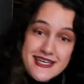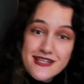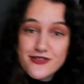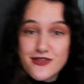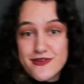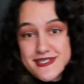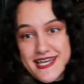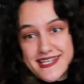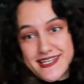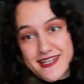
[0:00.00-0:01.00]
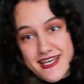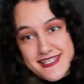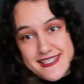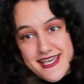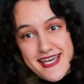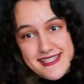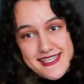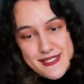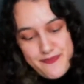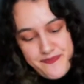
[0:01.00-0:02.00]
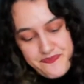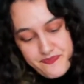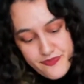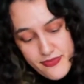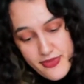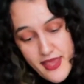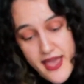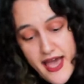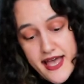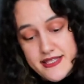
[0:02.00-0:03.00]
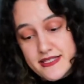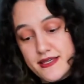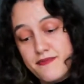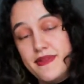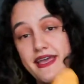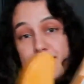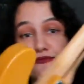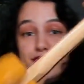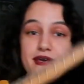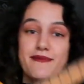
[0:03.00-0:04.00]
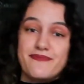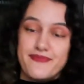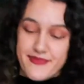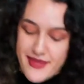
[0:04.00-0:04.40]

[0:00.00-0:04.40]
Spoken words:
get to those technical exercises and play through them.